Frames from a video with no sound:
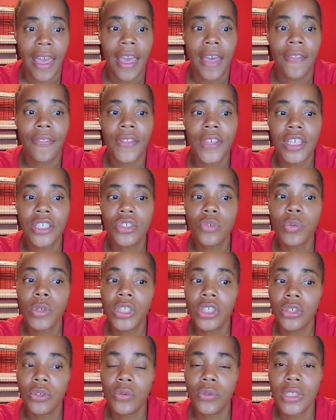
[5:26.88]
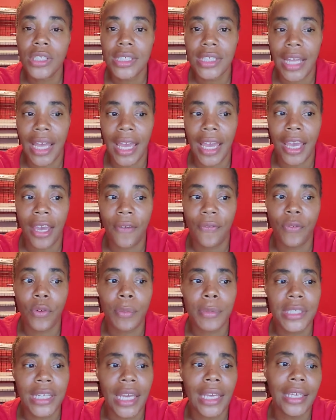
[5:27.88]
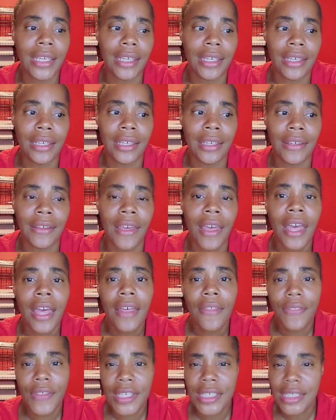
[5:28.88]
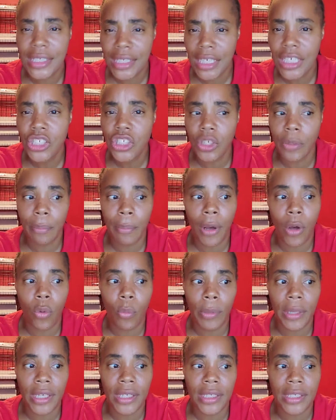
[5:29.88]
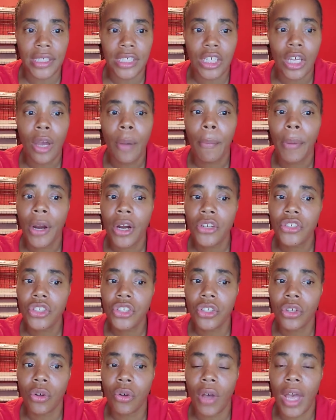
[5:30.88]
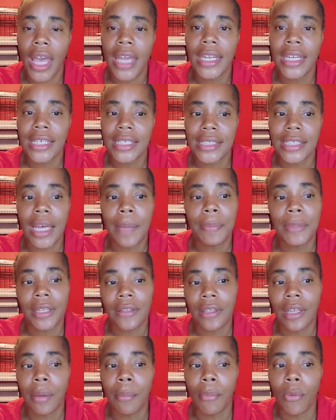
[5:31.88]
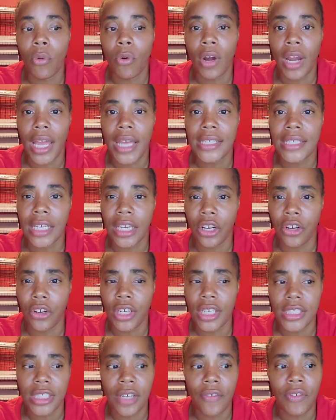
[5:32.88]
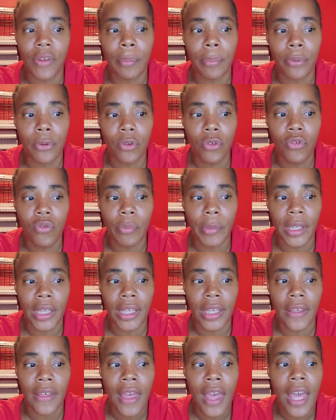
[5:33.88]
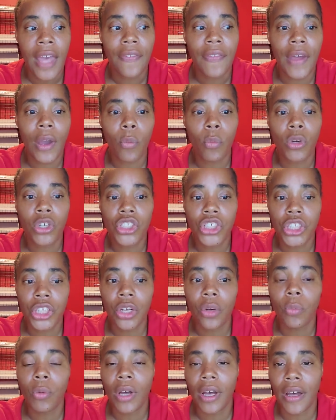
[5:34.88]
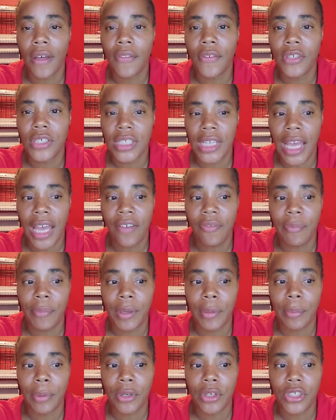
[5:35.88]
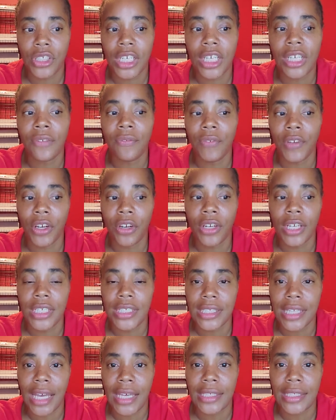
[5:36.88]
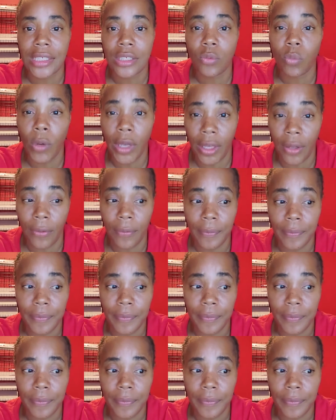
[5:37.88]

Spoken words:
This reduced staff from taking these teaching moments personal and accepting them more as areas of improvement that were shared with other staff members in various sites as well.